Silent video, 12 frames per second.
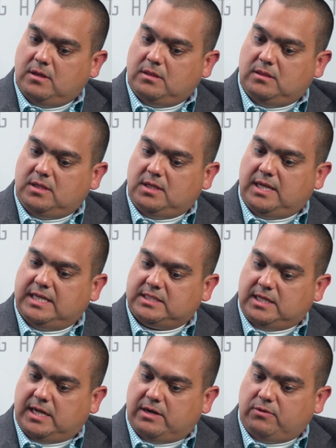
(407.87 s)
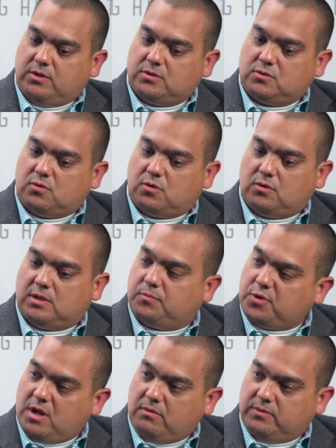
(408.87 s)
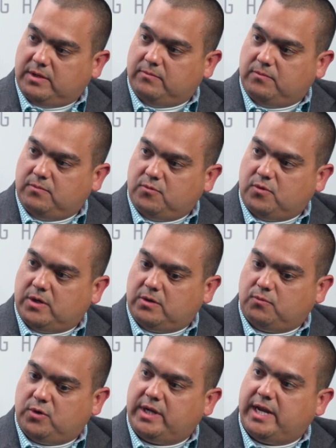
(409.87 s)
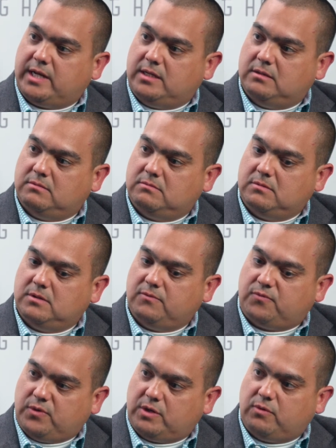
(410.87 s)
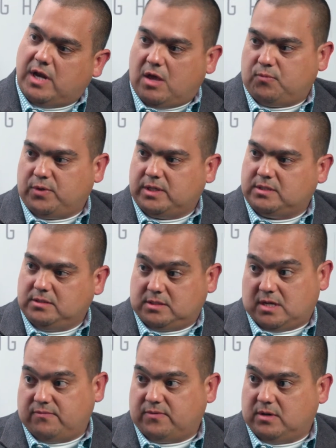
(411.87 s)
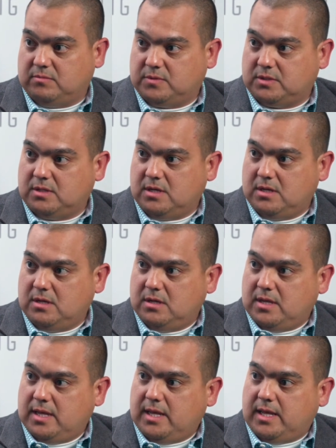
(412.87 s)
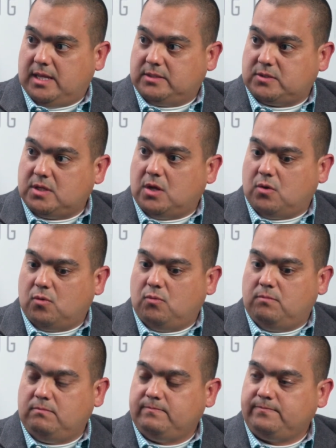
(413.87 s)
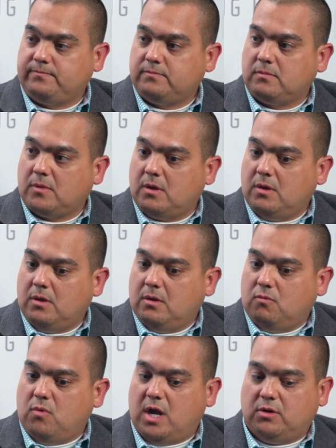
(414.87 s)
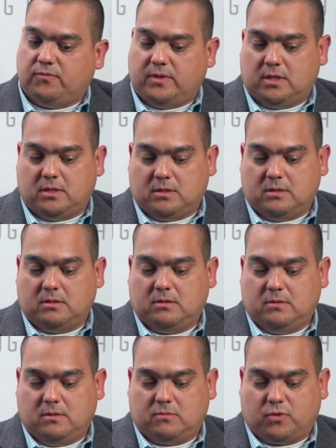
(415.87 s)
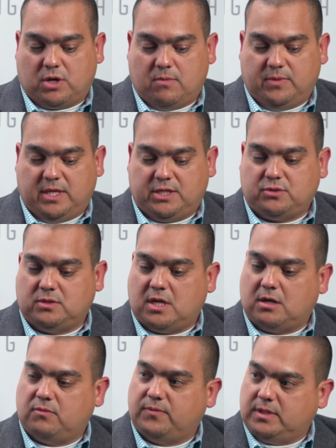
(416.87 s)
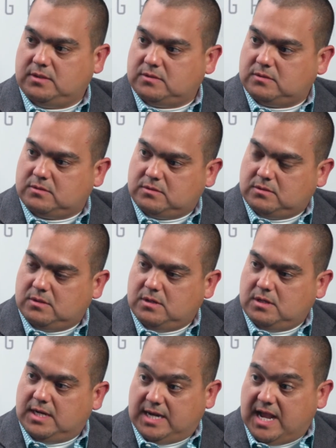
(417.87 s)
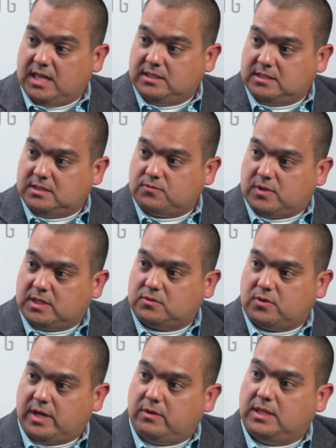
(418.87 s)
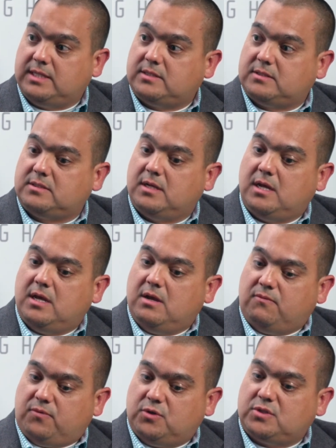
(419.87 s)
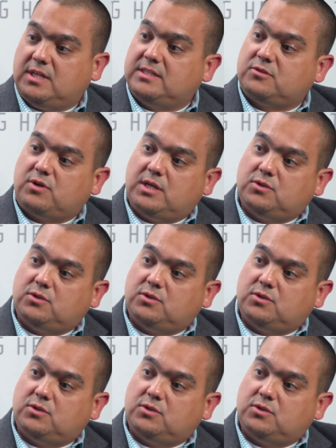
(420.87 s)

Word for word: the scenarios or the problem where we're getting frequent outbreaks in sow farms. And so one of the recommendations out of this analysis was, okay, let's try